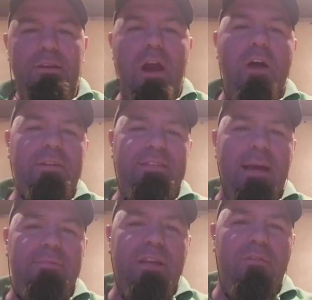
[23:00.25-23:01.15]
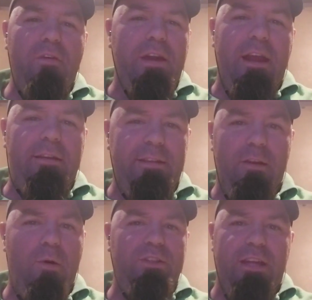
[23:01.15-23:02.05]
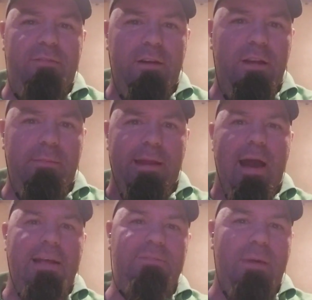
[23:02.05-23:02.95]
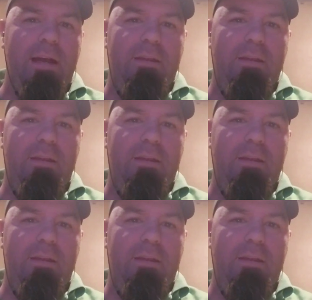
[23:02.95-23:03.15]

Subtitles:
know how these damn cell phone carriers, they don't want you to have an unlimited hotspot